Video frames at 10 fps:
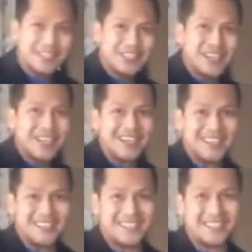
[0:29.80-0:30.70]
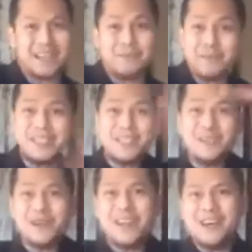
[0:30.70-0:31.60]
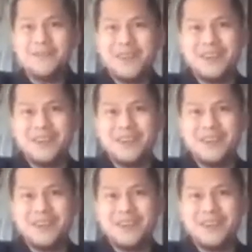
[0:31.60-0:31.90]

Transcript: Cheers! I miss you, I love